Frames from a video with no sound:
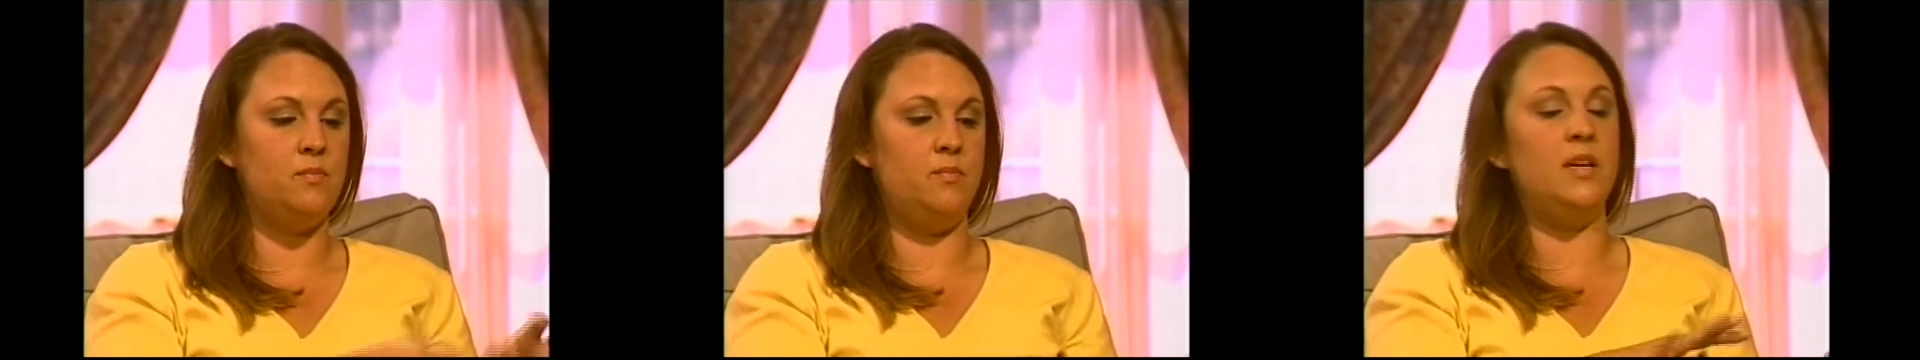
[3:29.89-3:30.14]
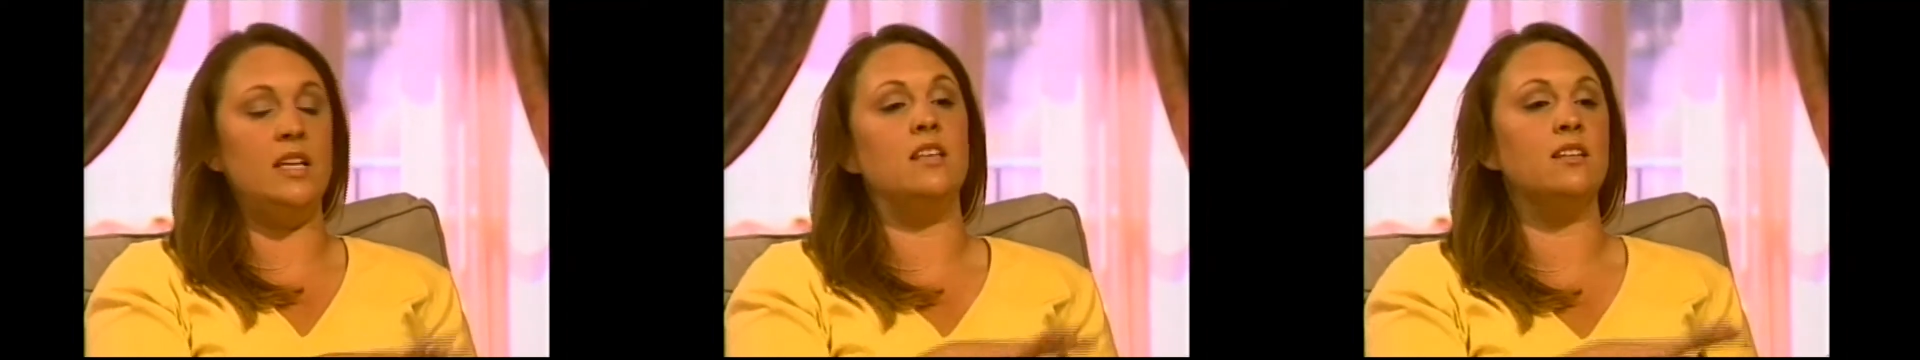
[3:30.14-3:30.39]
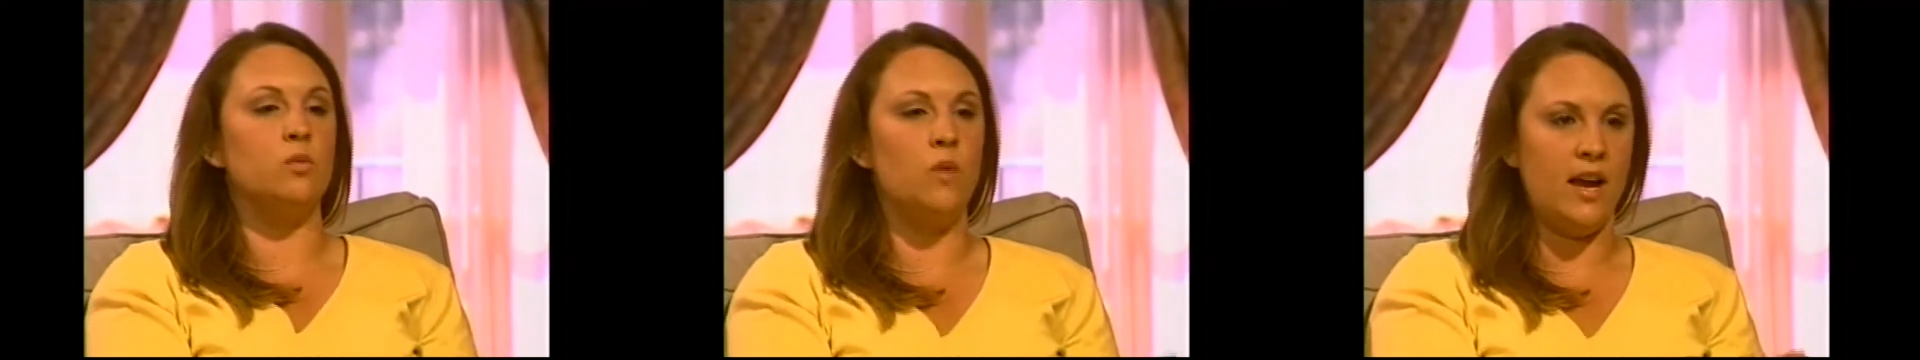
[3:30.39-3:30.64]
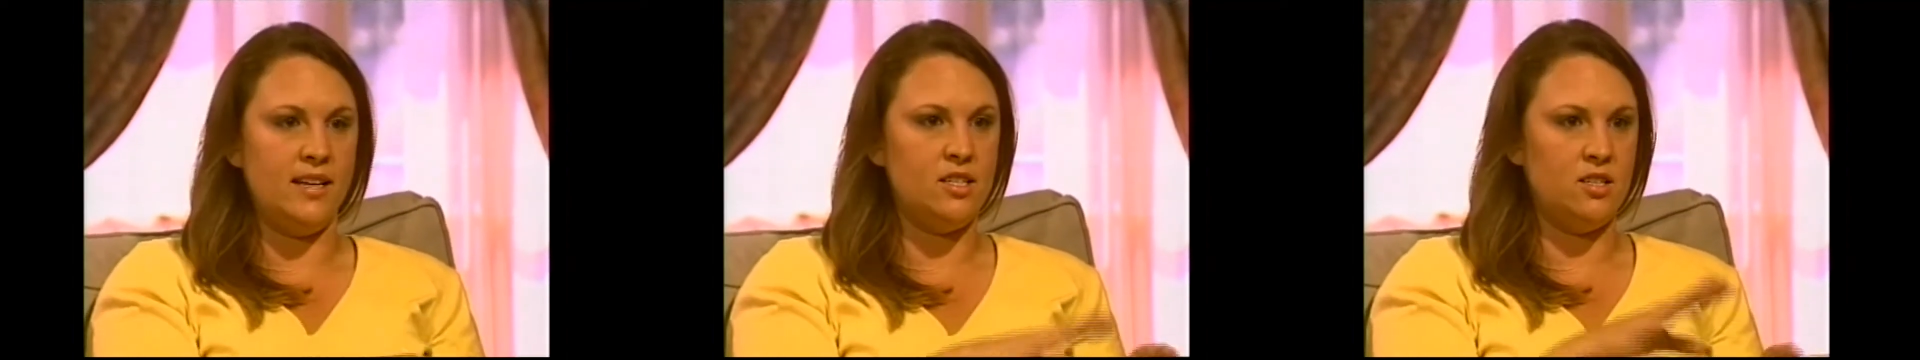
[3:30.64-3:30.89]
be this
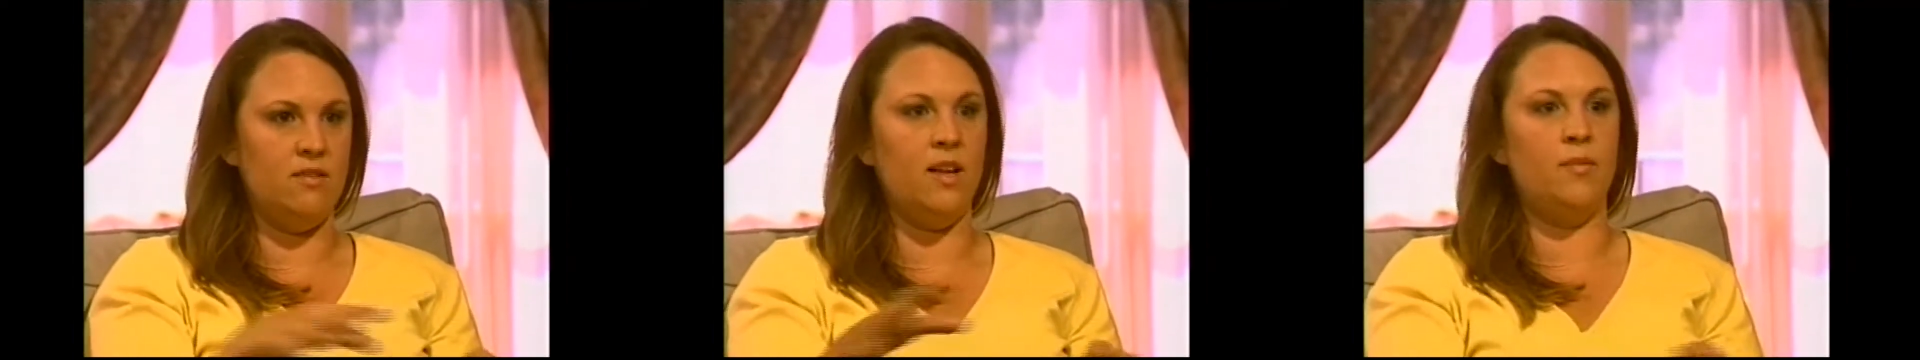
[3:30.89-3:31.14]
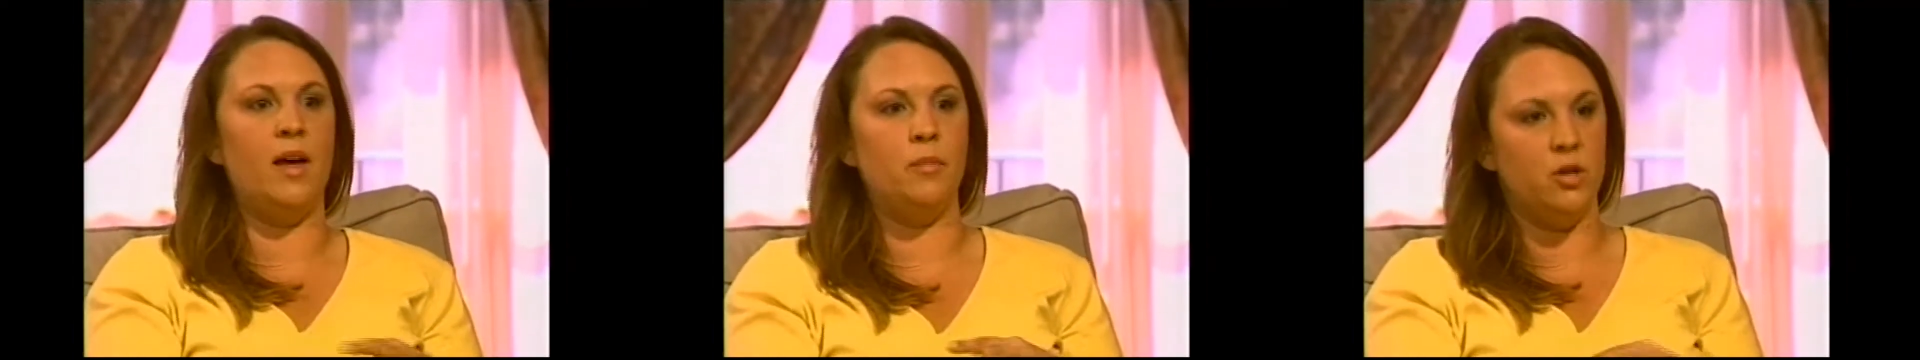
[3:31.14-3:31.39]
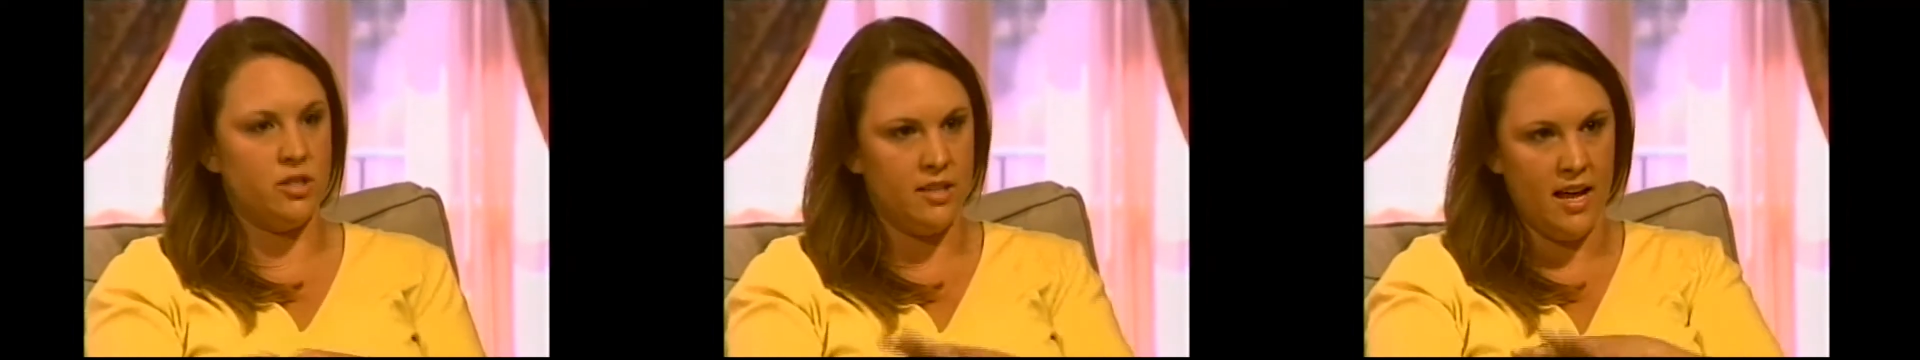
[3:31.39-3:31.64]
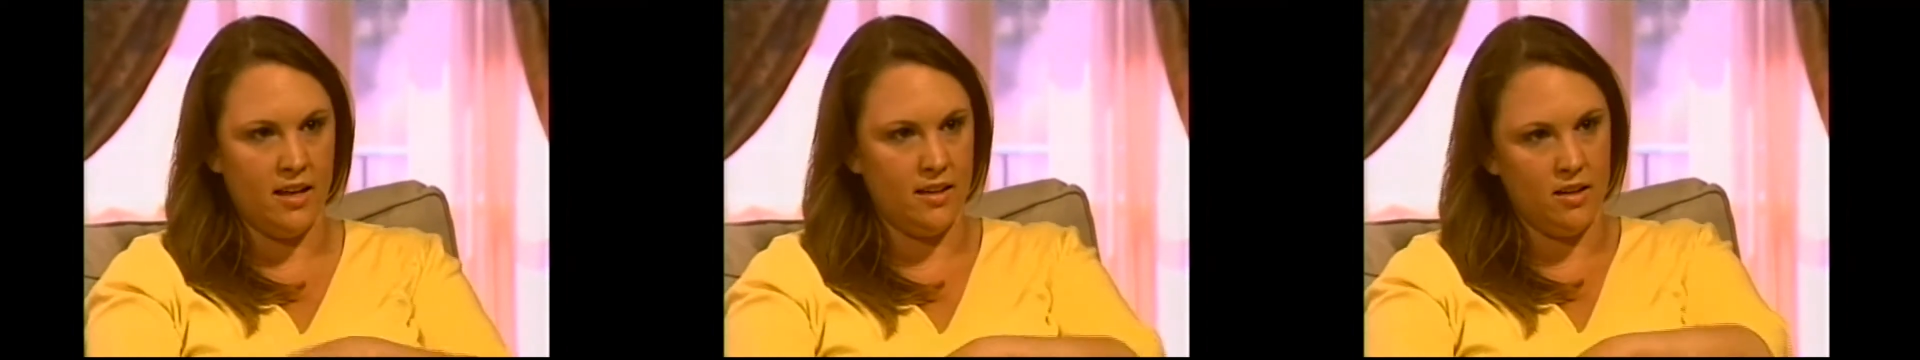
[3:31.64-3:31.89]
way to develop that
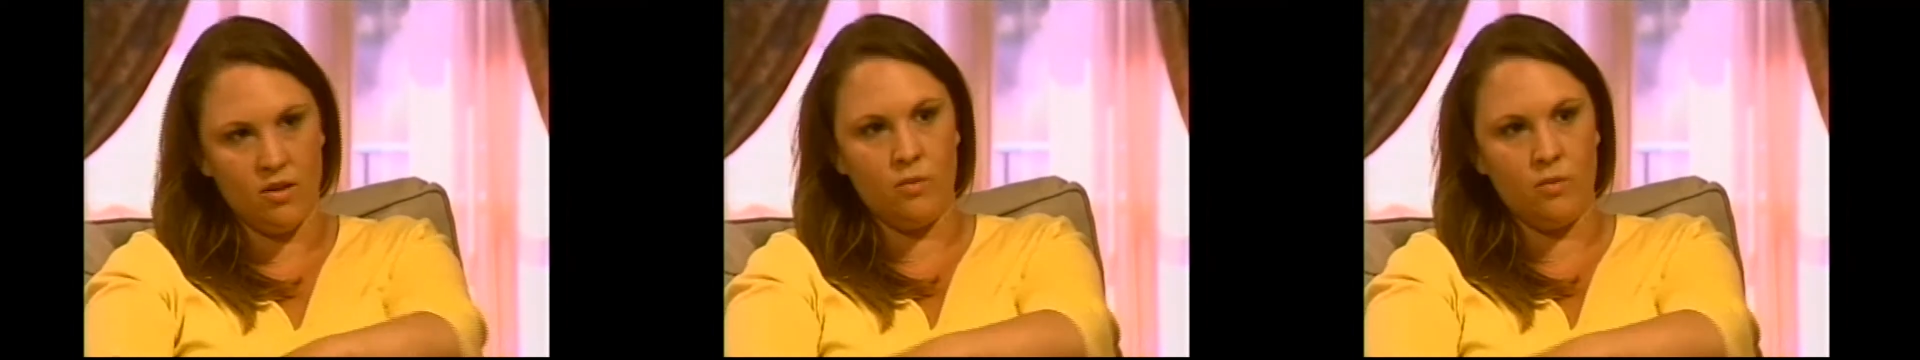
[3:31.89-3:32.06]
personality or